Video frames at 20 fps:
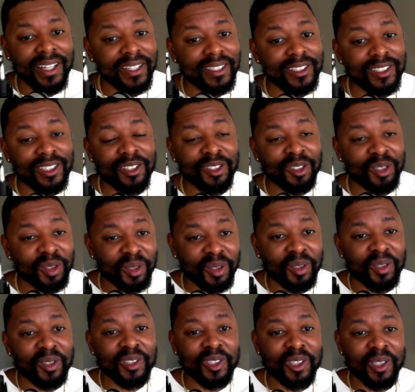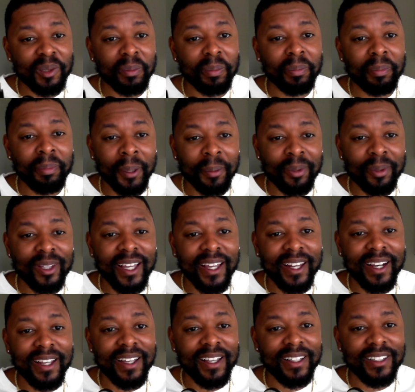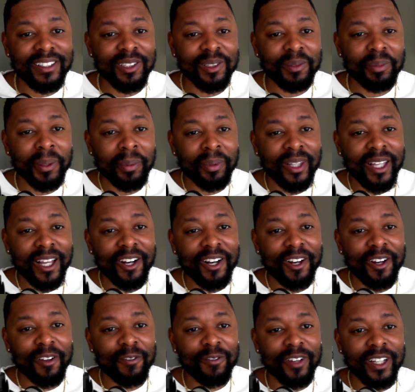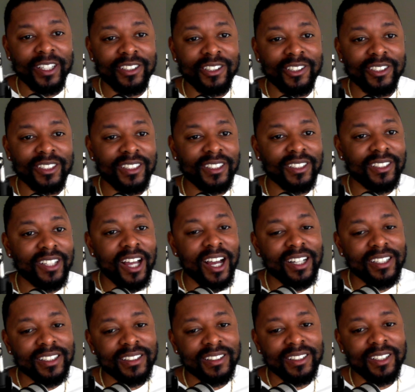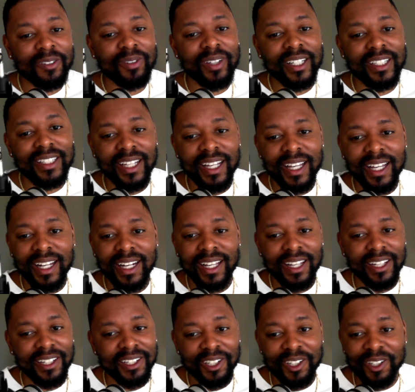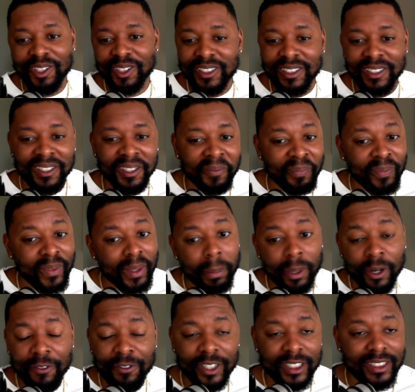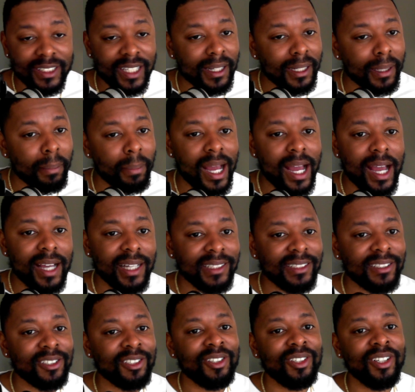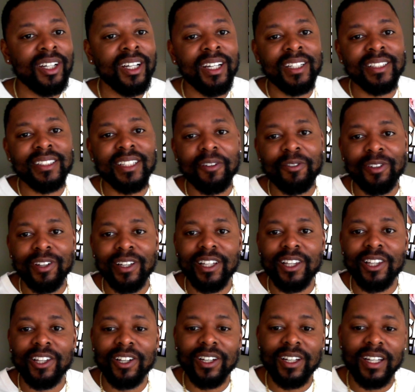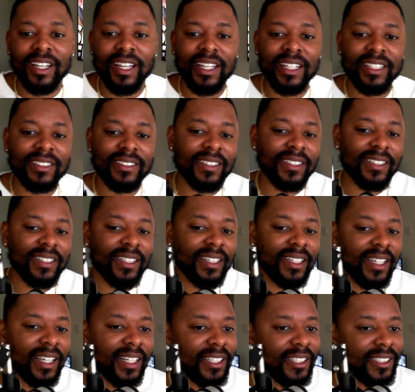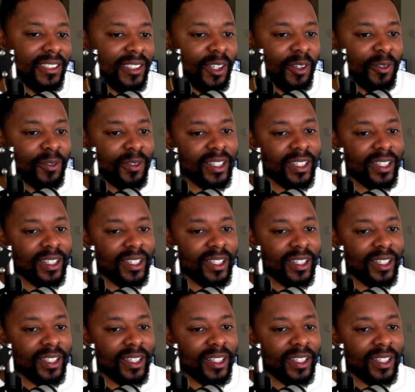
to people that are investors in stocks and stuff like that, you know, it's the perfect time to buy. So definitely look into getting yourself